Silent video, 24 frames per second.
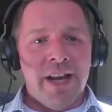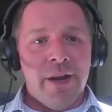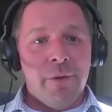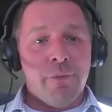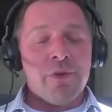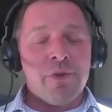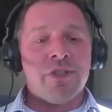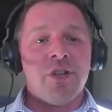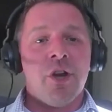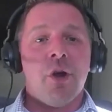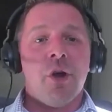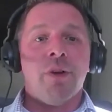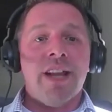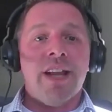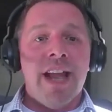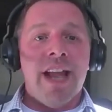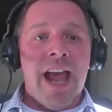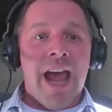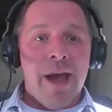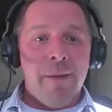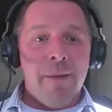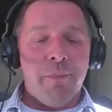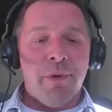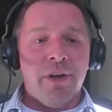It was already
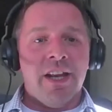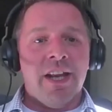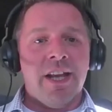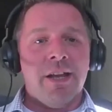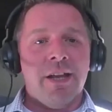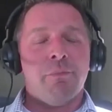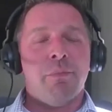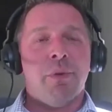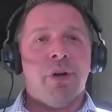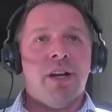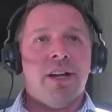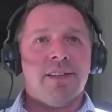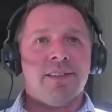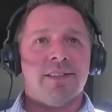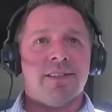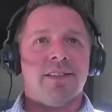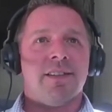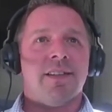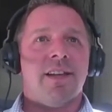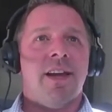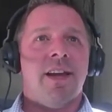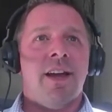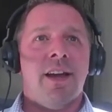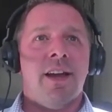happening,
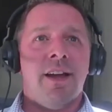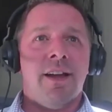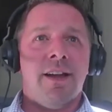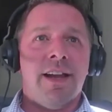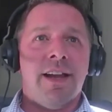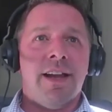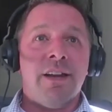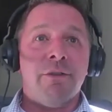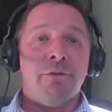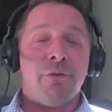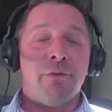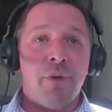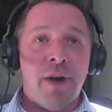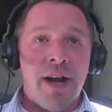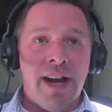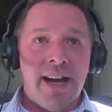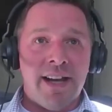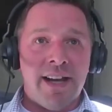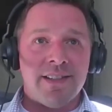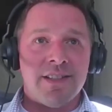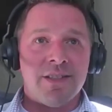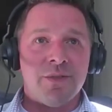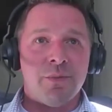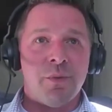but in
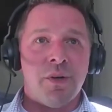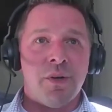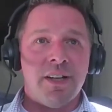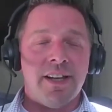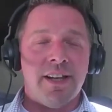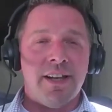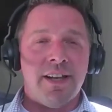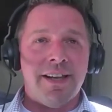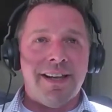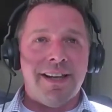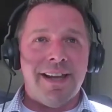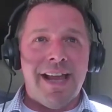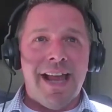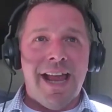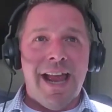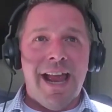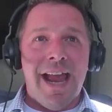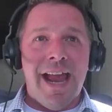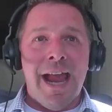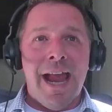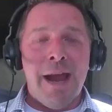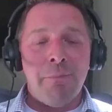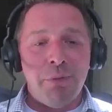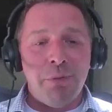France, what
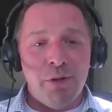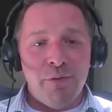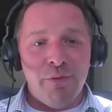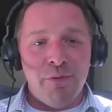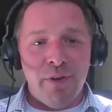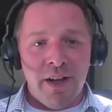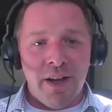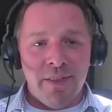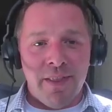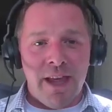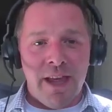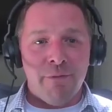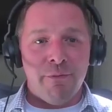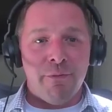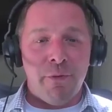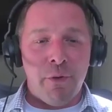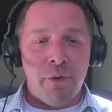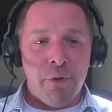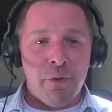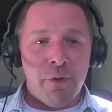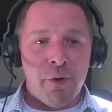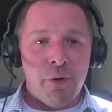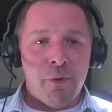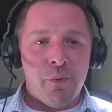amplified that
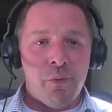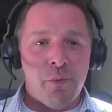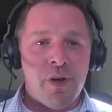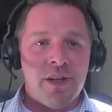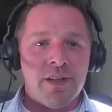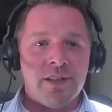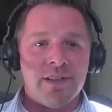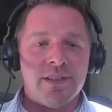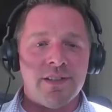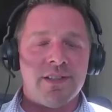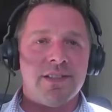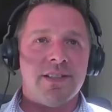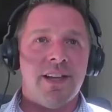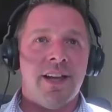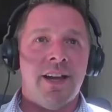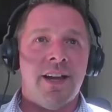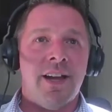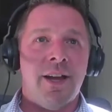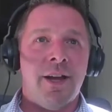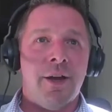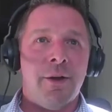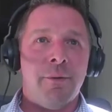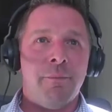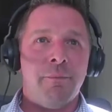further was
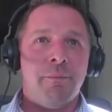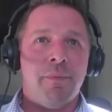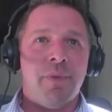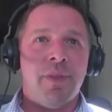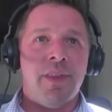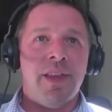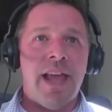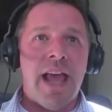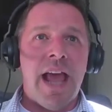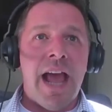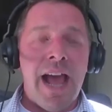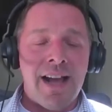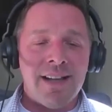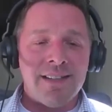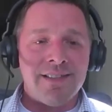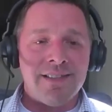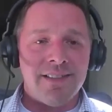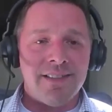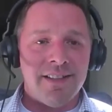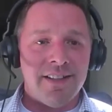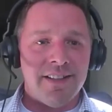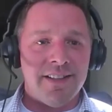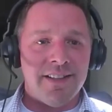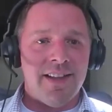the
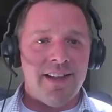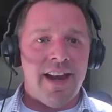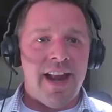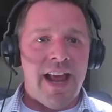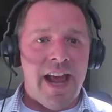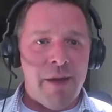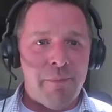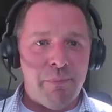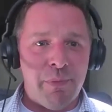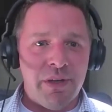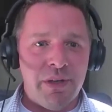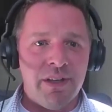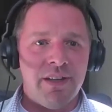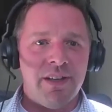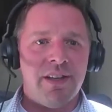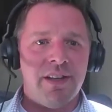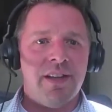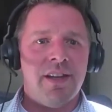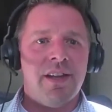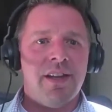accident that happened